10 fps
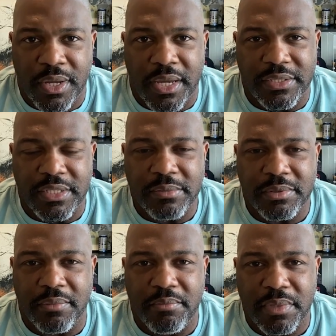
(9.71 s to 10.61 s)
it seems
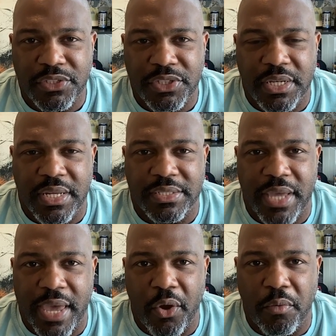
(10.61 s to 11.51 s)
like Michigan is
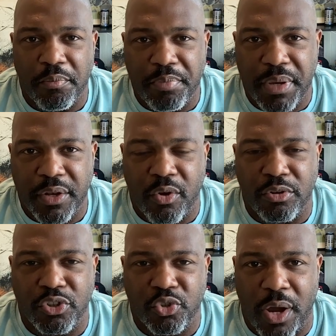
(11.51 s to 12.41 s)
hell-bent
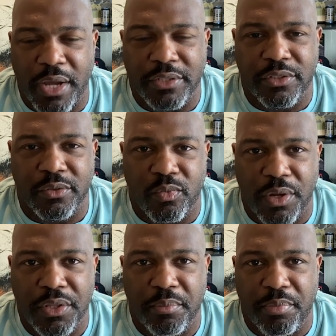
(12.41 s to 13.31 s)
on trying to
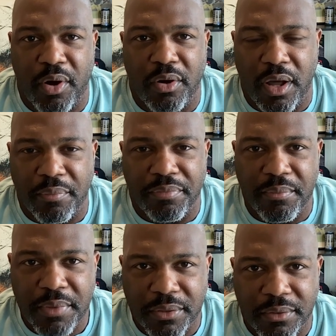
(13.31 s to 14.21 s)
run the ball up the
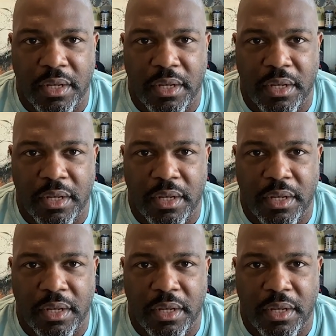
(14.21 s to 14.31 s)
middle.